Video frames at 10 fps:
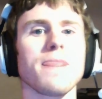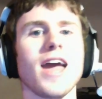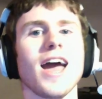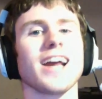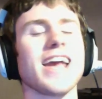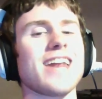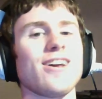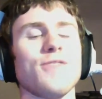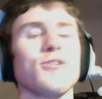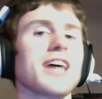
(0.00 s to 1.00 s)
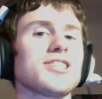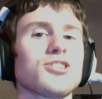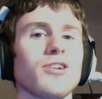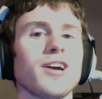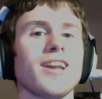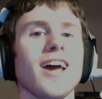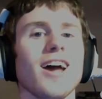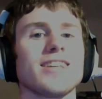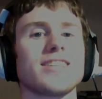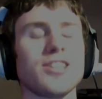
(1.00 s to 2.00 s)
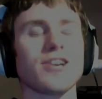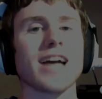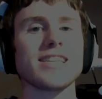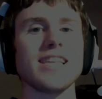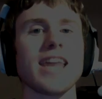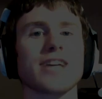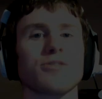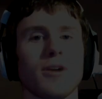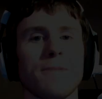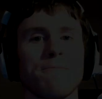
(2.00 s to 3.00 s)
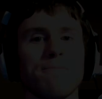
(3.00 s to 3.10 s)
again, if you guys enjoyed, see you guys in the next one.